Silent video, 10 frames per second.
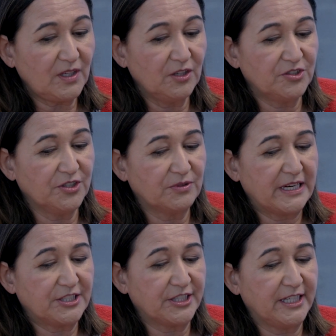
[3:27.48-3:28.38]
to the
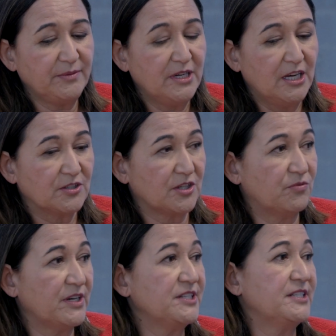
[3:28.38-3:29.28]
regime. So I'll
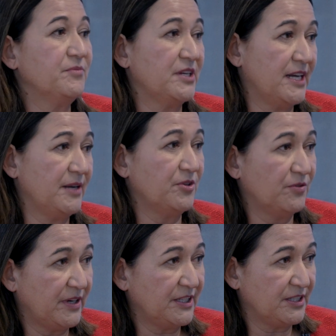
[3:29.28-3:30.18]
register my name on a
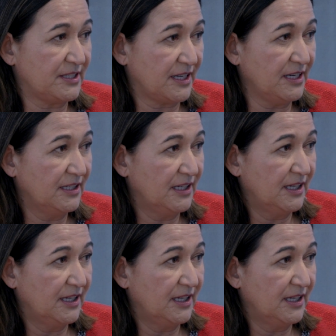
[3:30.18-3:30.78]
register,